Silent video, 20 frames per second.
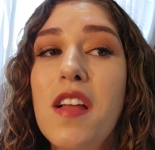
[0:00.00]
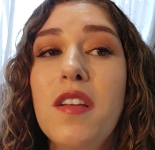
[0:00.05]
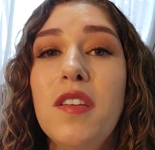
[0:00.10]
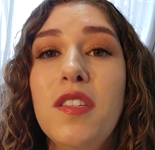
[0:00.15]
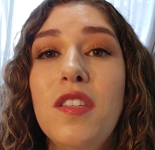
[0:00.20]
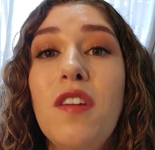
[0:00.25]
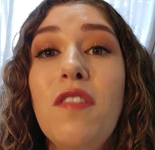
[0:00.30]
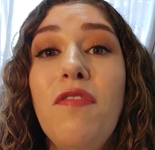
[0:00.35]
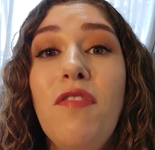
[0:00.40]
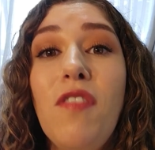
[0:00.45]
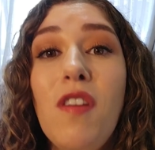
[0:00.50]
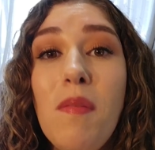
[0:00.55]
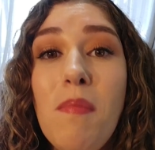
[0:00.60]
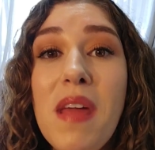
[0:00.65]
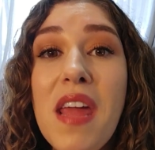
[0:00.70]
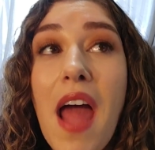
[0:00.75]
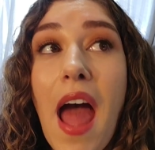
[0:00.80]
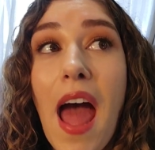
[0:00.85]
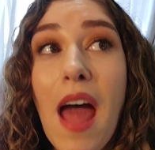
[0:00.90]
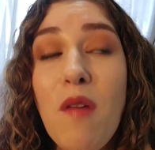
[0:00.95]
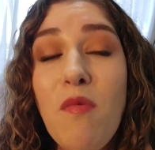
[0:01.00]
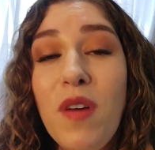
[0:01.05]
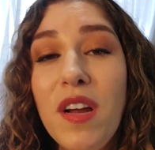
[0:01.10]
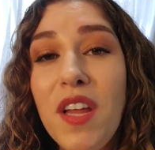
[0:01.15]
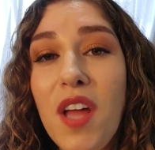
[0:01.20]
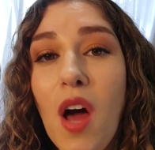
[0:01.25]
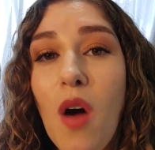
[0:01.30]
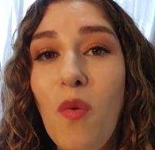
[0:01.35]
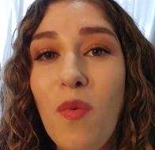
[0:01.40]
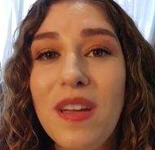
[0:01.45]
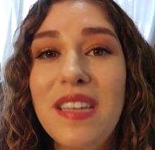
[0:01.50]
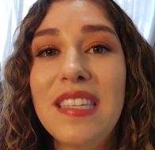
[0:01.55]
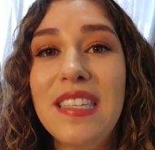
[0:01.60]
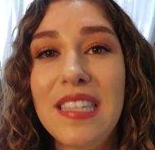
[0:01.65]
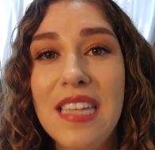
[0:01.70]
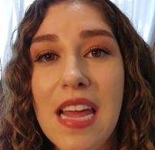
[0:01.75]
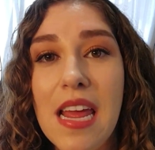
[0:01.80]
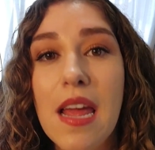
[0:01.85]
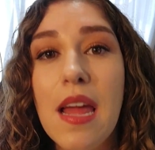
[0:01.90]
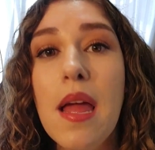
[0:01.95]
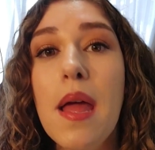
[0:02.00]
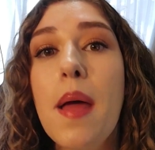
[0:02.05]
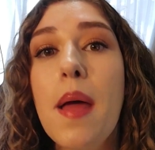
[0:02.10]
So for me, I would go with C.